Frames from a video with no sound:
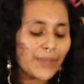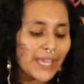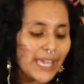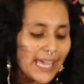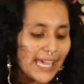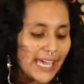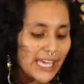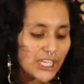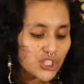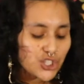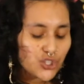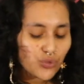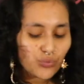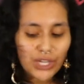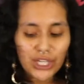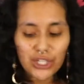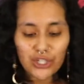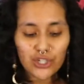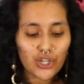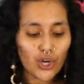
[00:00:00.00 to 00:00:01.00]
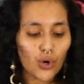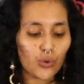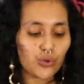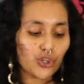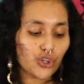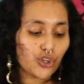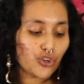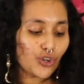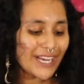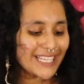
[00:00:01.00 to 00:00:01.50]
hindering,
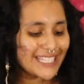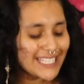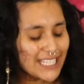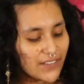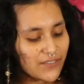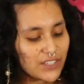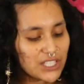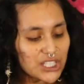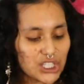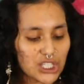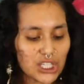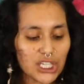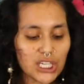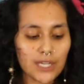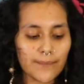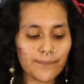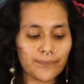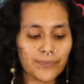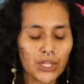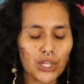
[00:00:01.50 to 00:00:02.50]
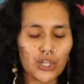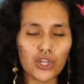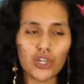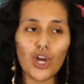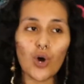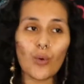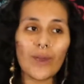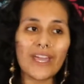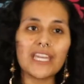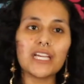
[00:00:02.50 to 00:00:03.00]
your creativity,
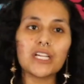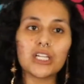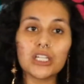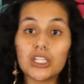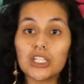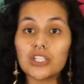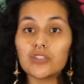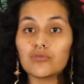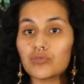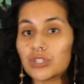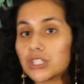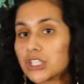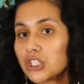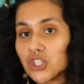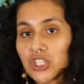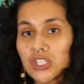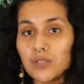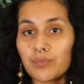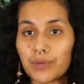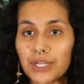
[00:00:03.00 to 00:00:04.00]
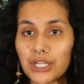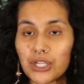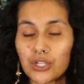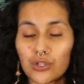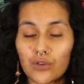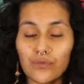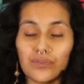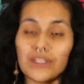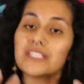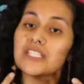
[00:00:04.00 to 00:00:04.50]
and it could really just be,
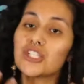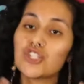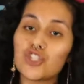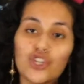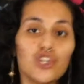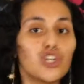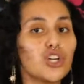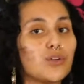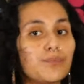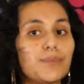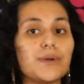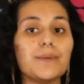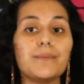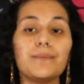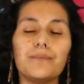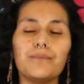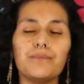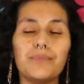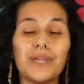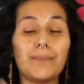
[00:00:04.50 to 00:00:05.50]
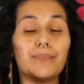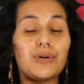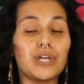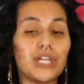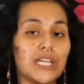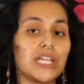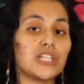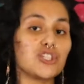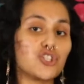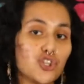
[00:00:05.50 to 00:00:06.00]
things that you could be
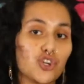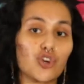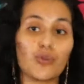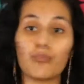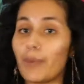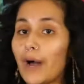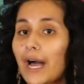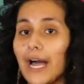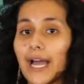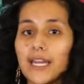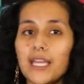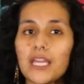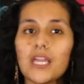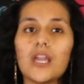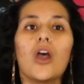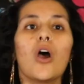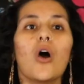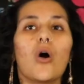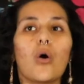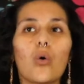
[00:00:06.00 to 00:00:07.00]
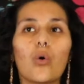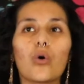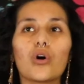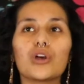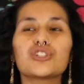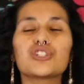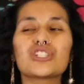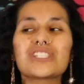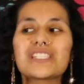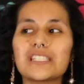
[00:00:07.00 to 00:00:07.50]
putting into your body, or
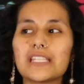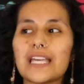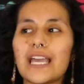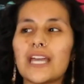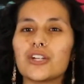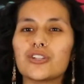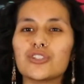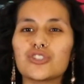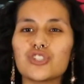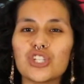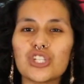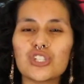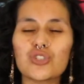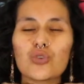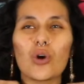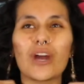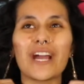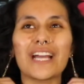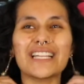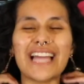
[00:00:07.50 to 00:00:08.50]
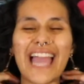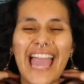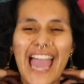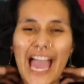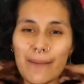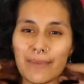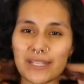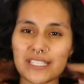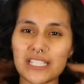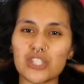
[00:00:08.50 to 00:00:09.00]
just energies or
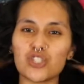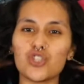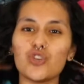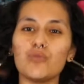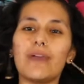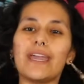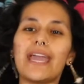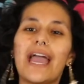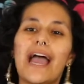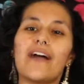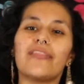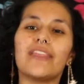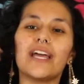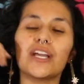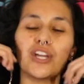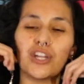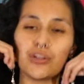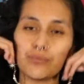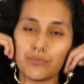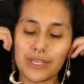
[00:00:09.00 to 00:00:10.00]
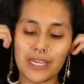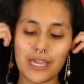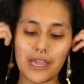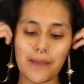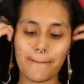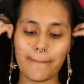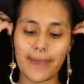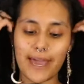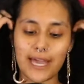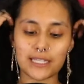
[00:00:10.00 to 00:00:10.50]
habits that you may have that could be
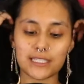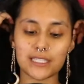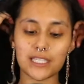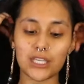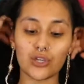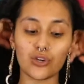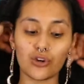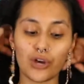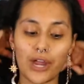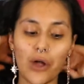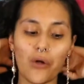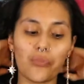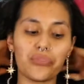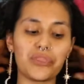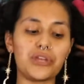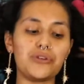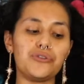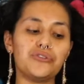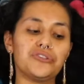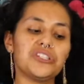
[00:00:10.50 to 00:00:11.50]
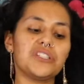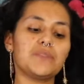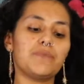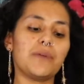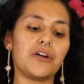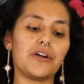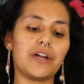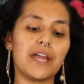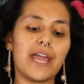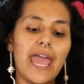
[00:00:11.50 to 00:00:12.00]
impacting your health and your
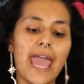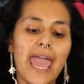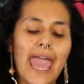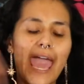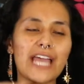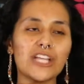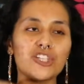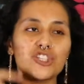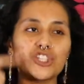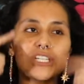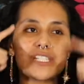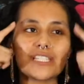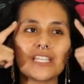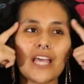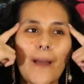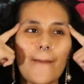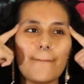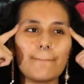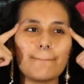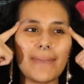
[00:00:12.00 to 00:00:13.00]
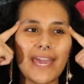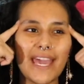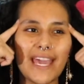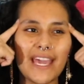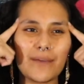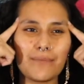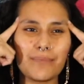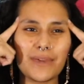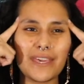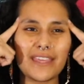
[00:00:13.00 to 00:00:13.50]
spirit, and just
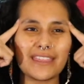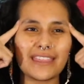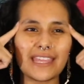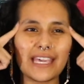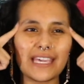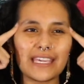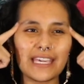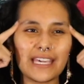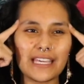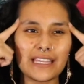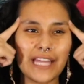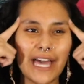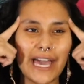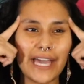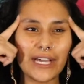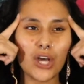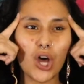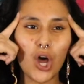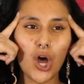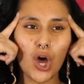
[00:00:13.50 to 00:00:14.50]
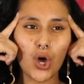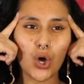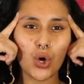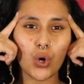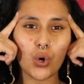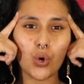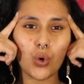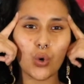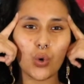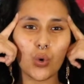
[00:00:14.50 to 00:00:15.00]
maybe thinking like,
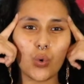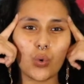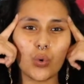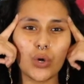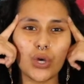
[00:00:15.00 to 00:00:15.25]
oh,